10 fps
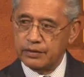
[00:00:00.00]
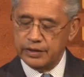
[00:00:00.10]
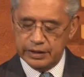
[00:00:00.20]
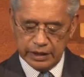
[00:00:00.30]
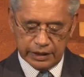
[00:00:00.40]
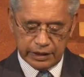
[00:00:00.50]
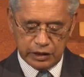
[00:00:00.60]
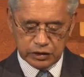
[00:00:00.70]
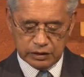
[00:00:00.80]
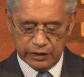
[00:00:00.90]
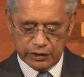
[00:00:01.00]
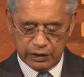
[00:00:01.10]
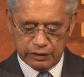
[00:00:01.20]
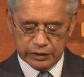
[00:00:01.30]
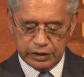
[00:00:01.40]
the delegation of
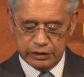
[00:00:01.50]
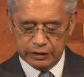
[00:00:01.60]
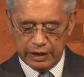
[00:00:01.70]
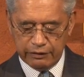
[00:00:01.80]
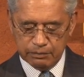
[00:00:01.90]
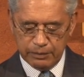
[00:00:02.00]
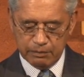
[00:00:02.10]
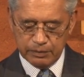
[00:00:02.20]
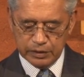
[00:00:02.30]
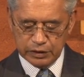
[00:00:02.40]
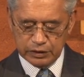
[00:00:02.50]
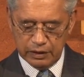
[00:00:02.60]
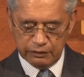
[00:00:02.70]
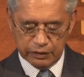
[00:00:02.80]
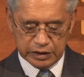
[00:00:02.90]
authority to current members
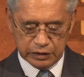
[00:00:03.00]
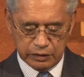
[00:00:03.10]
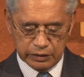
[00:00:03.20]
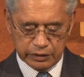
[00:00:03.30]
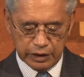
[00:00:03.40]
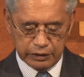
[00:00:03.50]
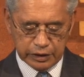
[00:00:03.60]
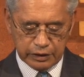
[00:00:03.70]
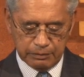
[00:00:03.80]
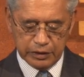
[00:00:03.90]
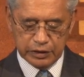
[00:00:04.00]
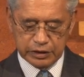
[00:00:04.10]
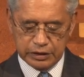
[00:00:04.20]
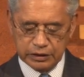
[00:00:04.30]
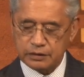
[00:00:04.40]
of original donor
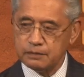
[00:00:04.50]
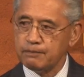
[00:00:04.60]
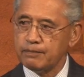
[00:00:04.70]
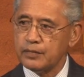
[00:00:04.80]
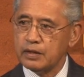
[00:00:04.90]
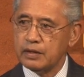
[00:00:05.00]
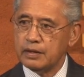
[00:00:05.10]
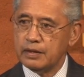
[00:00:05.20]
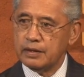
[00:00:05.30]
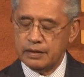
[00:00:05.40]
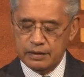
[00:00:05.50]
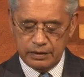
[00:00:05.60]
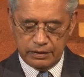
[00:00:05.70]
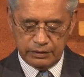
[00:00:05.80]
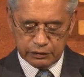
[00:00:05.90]
communities,
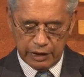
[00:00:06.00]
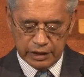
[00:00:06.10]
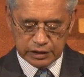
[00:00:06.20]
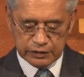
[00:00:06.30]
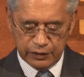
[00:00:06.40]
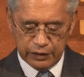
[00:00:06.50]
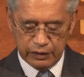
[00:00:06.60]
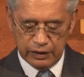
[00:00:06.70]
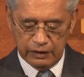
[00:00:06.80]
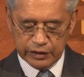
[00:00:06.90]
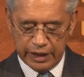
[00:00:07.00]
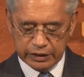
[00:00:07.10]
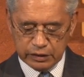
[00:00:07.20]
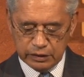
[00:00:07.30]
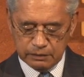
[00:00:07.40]
the transfer of
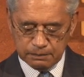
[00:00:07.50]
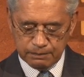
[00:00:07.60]
title,